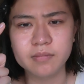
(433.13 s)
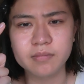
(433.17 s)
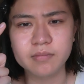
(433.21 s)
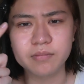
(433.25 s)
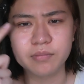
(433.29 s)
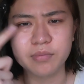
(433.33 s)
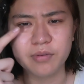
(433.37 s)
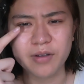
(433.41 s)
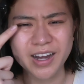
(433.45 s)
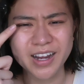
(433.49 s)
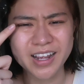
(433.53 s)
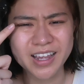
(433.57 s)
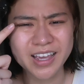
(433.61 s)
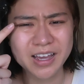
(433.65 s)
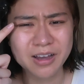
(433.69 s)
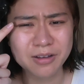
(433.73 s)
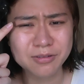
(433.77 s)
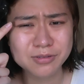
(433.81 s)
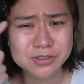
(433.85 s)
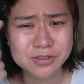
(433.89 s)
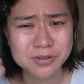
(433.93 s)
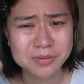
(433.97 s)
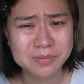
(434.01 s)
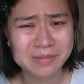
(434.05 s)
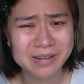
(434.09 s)

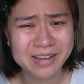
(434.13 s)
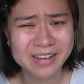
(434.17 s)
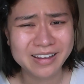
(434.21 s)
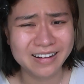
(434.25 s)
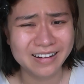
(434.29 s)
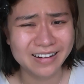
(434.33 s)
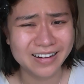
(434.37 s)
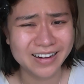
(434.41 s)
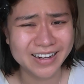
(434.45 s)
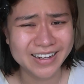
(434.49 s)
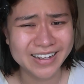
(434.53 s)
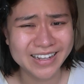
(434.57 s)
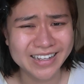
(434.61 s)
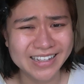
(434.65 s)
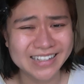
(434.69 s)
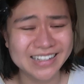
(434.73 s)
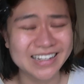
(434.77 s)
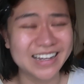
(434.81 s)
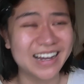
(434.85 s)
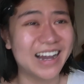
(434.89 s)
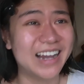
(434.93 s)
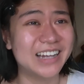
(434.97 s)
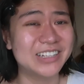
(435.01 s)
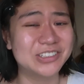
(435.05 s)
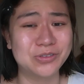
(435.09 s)
breakouts on my eye.
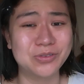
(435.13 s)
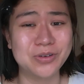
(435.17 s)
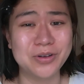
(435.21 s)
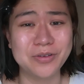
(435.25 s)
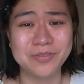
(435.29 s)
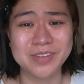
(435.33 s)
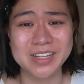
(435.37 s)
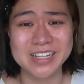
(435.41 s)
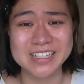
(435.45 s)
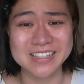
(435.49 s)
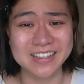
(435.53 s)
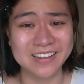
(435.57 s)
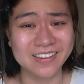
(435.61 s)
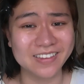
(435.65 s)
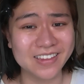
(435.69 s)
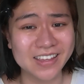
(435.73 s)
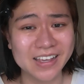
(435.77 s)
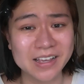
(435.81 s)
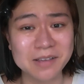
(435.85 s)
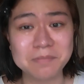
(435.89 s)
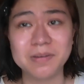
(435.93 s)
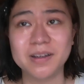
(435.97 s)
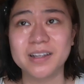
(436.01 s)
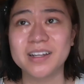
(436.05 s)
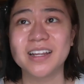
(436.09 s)
I don't know if that's a
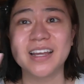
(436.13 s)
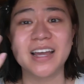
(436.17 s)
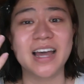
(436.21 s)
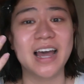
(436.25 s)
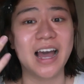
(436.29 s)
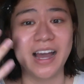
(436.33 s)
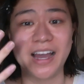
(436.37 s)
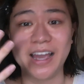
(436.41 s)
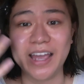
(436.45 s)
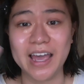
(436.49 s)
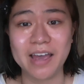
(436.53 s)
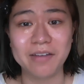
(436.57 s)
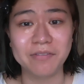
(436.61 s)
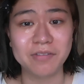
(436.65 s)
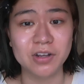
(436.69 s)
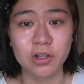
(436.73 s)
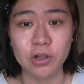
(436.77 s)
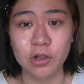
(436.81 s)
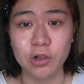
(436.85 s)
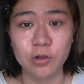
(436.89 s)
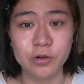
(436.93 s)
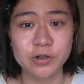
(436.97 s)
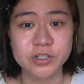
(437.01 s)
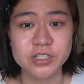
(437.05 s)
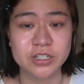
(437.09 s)
thing, but I have an
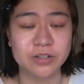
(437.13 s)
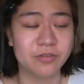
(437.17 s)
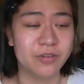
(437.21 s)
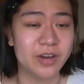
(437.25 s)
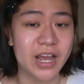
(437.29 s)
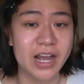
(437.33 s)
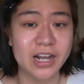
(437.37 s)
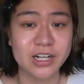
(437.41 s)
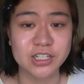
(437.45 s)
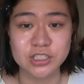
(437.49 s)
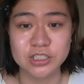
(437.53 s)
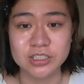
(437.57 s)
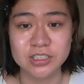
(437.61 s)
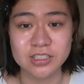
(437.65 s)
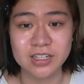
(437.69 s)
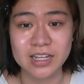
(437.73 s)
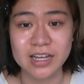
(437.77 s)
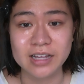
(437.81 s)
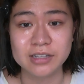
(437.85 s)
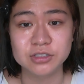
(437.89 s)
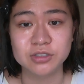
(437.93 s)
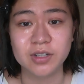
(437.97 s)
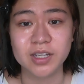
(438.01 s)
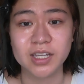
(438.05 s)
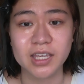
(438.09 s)
allergic reaction to
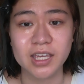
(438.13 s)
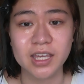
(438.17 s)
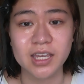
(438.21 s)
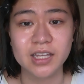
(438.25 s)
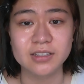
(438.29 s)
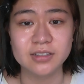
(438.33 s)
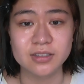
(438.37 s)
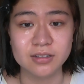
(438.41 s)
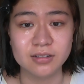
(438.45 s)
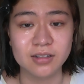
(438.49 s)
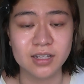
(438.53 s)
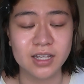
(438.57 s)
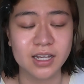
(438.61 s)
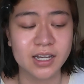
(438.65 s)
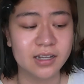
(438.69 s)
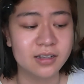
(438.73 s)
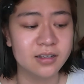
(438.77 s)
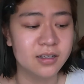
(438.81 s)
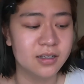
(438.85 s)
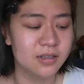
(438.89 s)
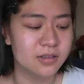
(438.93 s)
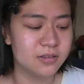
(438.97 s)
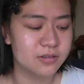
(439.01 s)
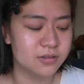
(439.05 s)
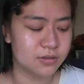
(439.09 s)
that, so I can't do that.
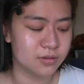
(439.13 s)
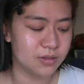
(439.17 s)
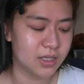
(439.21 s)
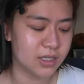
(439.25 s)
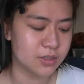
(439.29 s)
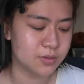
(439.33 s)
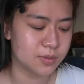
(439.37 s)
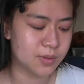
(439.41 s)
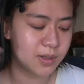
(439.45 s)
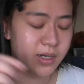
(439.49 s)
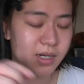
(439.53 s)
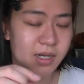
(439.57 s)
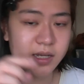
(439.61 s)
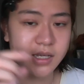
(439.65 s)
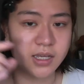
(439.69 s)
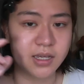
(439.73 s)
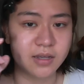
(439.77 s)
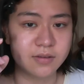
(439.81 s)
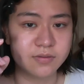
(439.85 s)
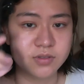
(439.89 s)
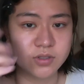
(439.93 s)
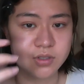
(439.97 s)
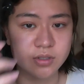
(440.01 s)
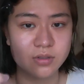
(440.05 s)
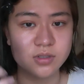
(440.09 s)
So that's why I
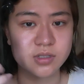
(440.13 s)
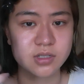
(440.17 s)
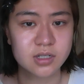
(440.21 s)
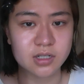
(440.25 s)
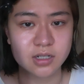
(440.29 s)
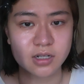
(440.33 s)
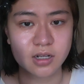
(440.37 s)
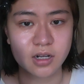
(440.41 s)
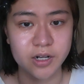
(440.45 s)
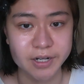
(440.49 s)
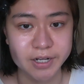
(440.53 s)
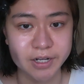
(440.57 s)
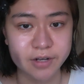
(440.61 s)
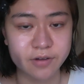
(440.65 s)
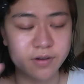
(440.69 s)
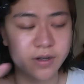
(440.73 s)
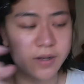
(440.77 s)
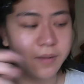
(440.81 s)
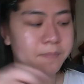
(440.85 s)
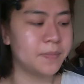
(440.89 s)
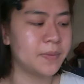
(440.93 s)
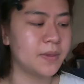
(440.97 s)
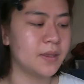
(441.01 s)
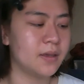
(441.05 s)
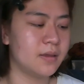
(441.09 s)
have to use an eye
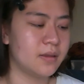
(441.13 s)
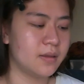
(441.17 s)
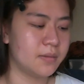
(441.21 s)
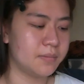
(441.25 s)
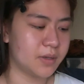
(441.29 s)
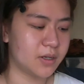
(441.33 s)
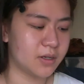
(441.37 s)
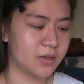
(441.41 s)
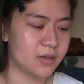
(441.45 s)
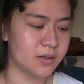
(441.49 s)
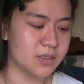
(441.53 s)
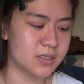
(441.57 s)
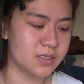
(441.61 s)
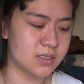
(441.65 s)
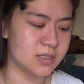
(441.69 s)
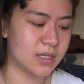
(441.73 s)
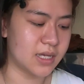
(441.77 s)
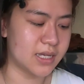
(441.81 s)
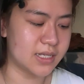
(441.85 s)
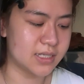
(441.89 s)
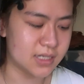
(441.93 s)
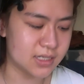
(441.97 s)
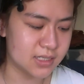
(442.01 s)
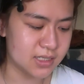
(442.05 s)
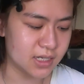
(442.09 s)
cream, because
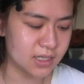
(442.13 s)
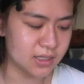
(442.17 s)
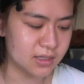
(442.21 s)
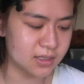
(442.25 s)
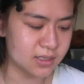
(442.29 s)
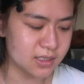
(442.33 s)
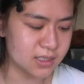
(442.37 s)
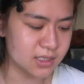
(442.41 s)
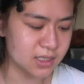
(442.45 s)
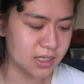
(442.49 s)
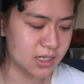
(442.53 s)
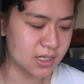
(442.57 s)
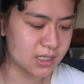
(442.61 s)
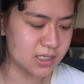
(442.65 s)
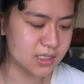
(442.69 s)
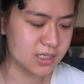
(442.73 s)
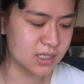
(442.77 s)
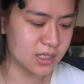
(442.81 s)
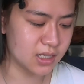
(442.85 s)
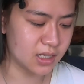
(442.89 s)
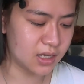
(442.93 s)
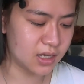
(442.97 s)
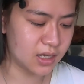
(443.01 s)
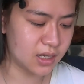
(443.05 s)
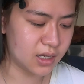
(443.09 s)
as I said, the skin is
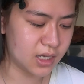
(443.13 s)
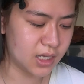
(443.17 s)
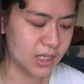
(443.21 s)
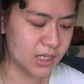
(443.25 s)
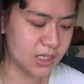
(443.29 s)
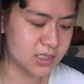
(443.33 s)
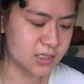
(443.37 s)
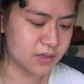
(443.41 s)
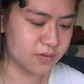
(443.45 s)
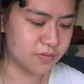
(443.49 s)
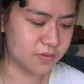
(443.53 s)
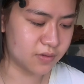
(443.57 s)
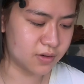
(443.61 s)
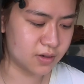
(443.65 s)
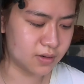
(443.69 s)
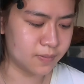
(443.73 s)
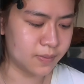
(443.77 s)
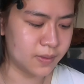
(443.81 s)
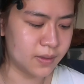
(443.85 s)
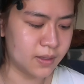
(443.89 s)
slightly different.